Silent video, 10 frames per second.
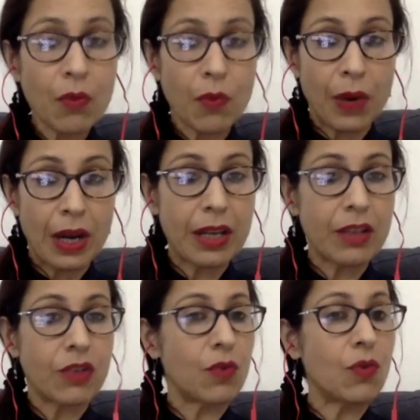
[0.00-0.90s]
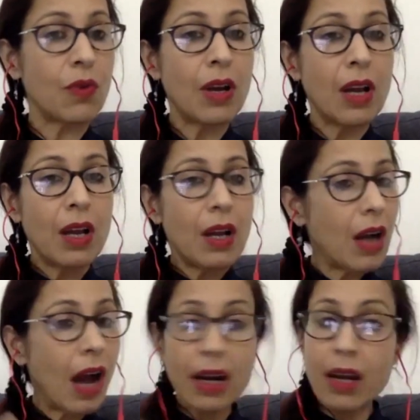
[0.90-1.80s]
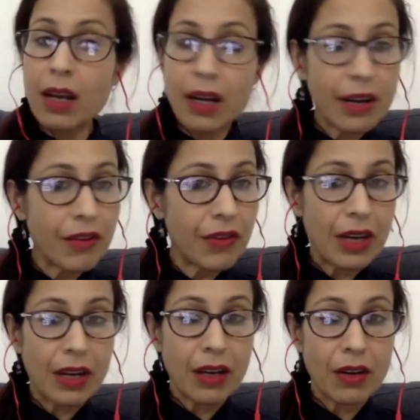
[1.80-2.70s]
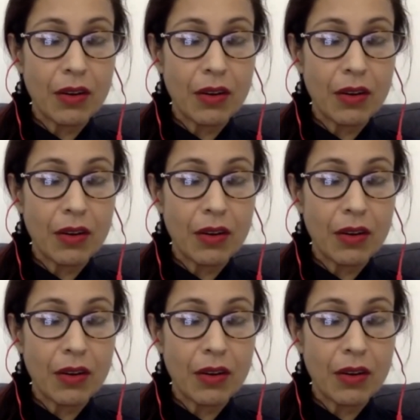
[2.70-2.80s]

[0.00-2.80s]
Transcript: willing to unlearn and relearn.